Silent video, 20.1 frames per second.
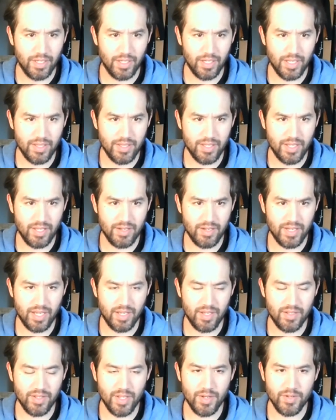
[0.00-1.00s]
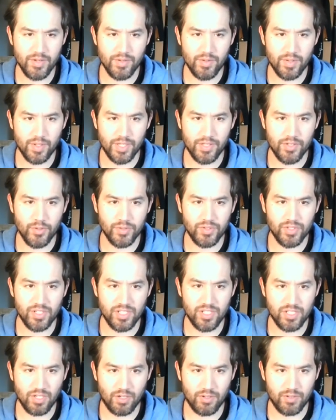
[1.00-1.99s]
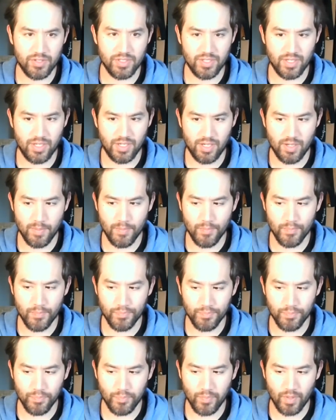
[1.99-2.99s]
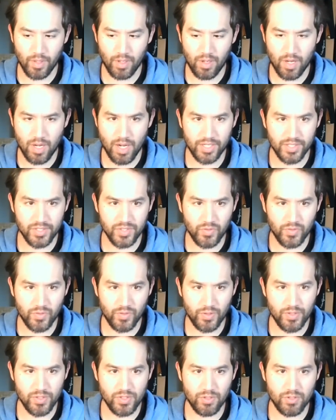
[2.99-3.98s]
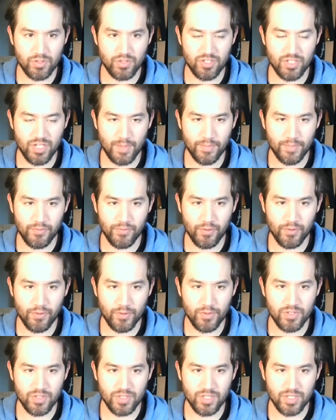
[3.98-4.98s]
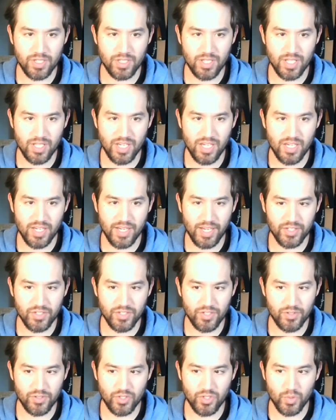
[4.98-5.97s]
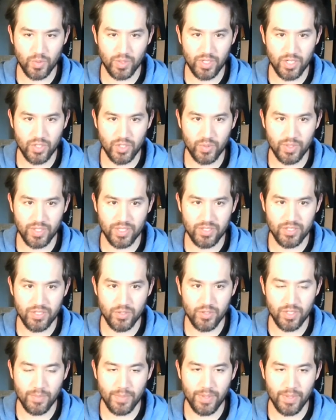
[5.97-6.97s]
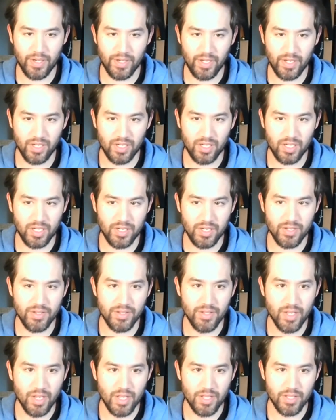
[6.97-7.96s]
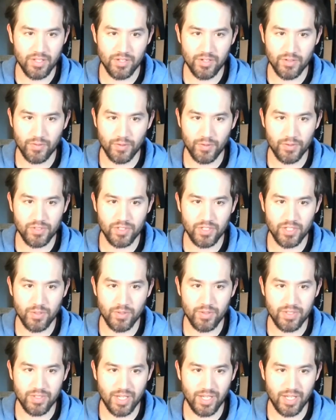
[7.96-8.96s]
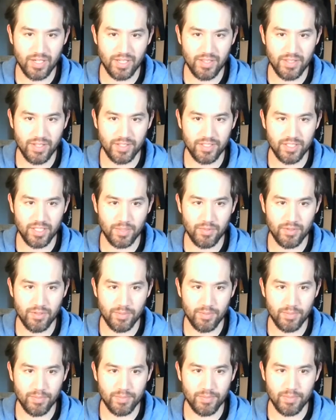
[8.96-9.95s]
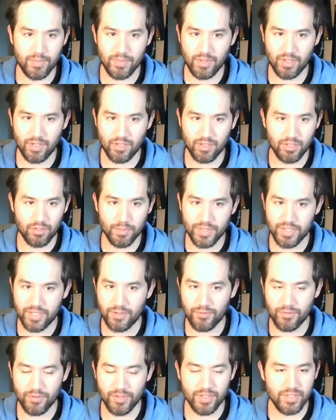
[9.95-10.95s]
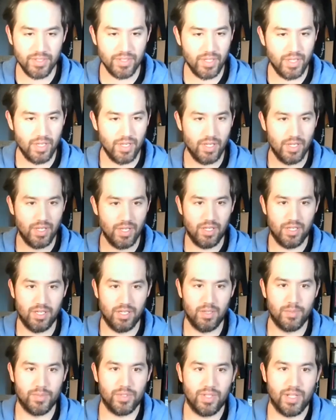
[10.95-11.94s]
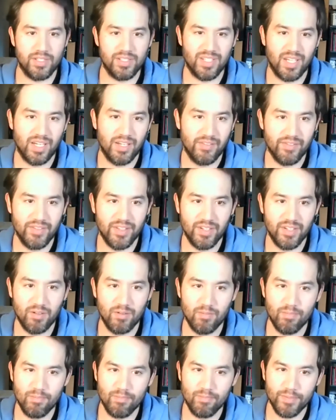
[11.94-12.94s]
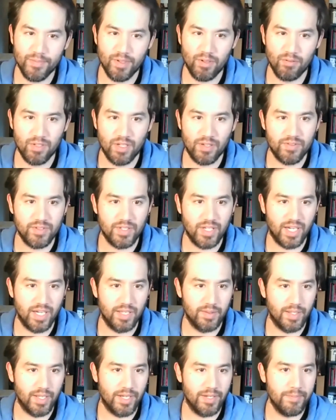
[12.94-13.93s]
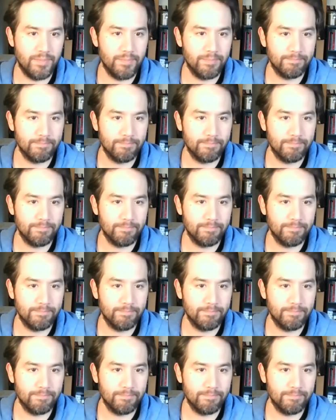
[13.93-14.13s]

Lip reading: And then, yeah, and then it usually starts August 1st or September 1st the next year, so 2022, depending on the university you attend. I think some of them are a little bit different. So that's kind of the rough timeline.